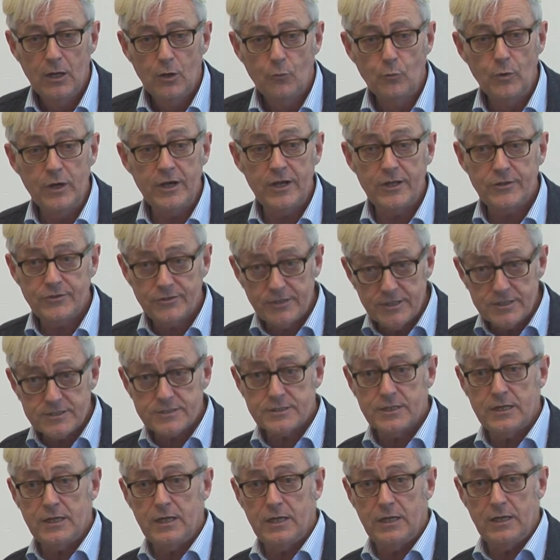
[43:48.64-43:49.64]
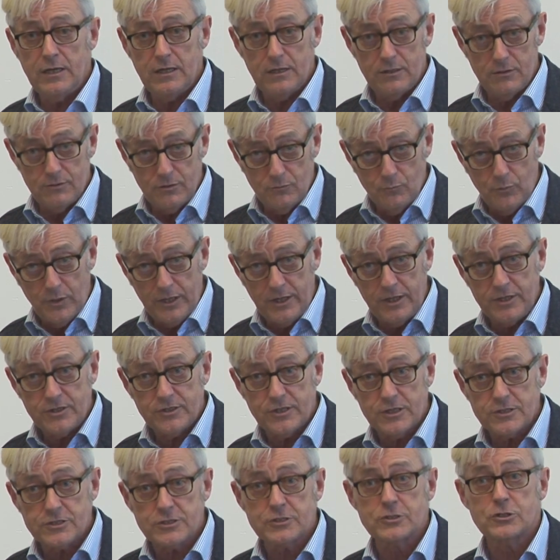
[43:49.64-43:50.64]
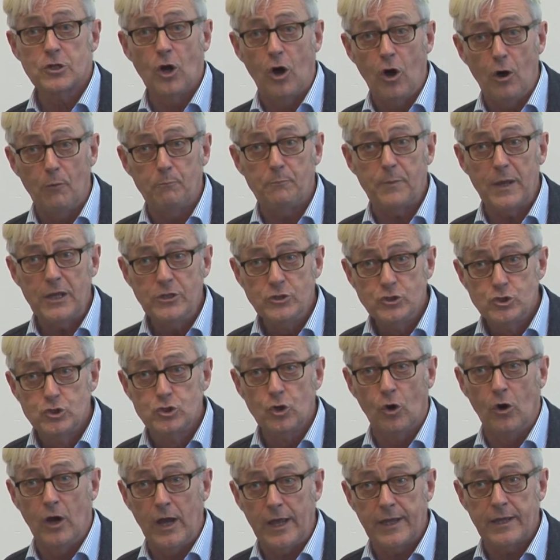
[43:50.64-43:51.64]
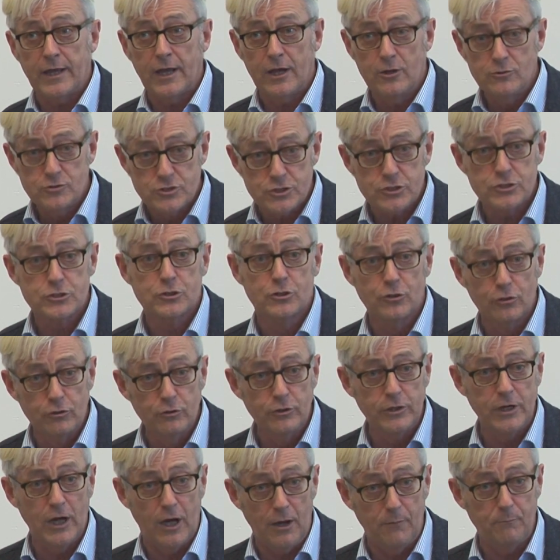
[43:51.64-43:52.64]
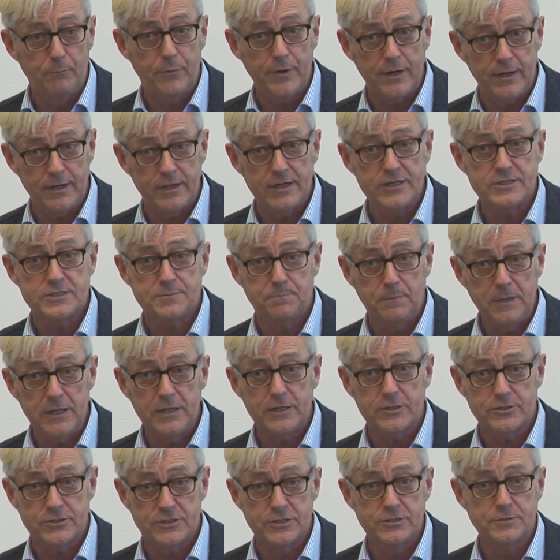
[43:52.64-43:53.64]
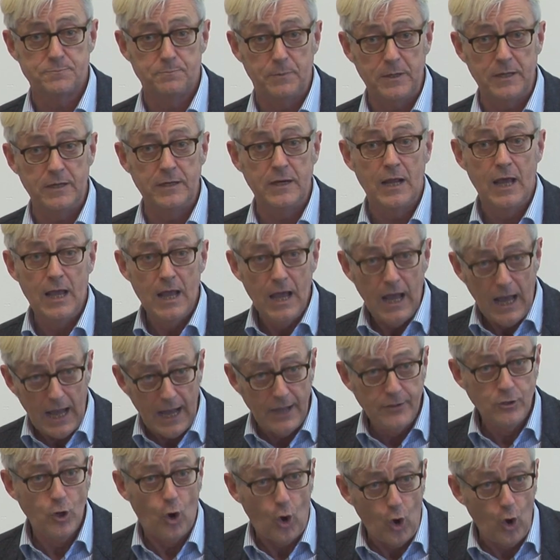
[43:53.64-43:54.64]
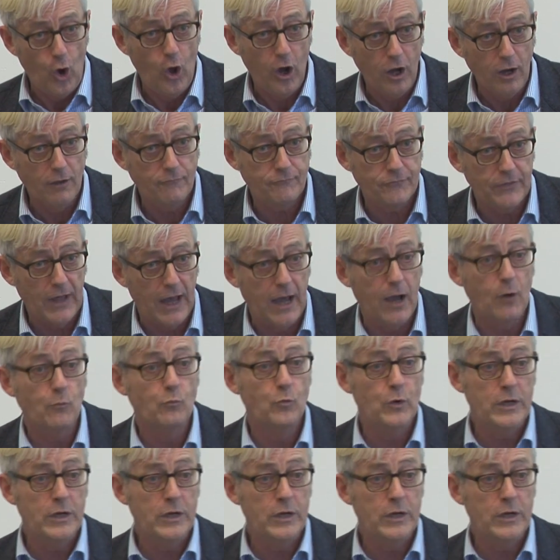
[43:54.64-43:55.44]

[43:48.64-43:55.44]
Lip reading: We need to stop enjoying how screwed up Britney Spears has been, and all of that.